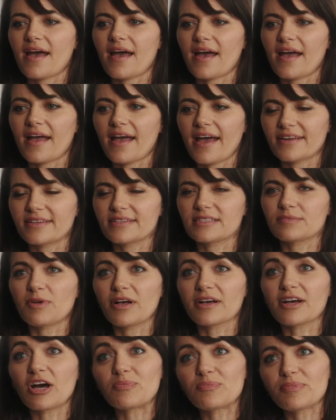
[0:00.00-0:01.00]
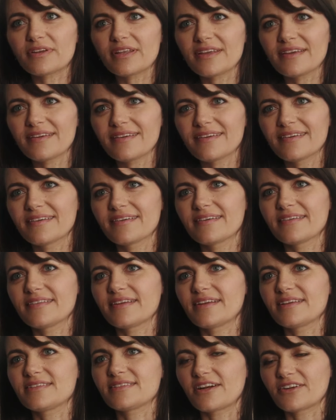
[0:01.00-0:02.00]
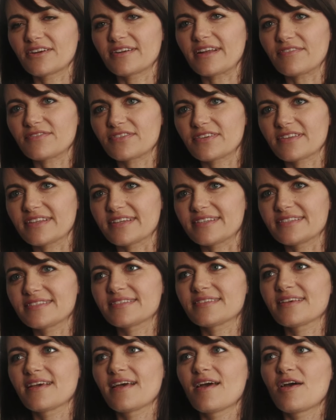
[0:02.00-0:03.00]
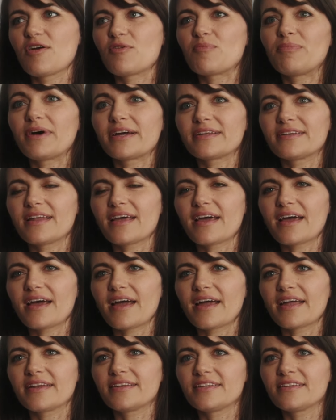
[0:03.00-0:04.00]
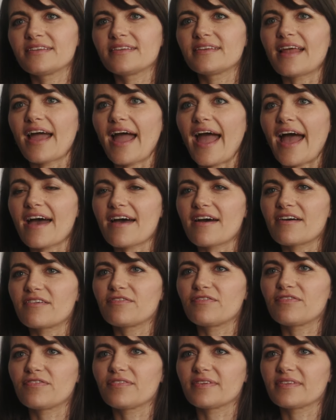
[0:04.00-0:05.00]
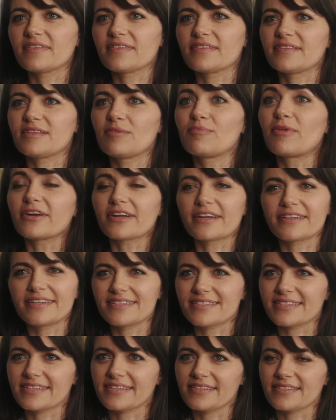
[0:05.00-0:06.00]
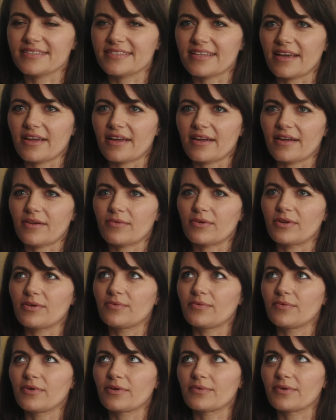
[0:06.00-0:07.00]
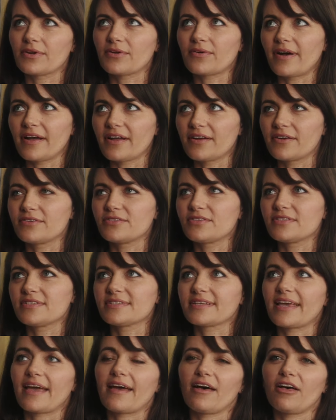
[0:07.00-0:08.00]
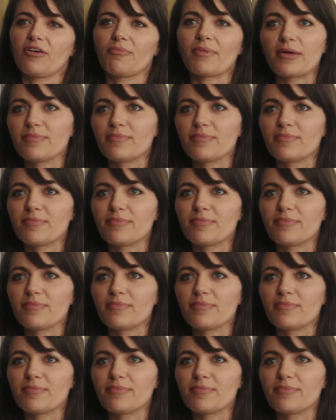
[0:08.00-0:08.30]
I had a small company that I started after this, but I didn't have the marketing skills that were required to scale my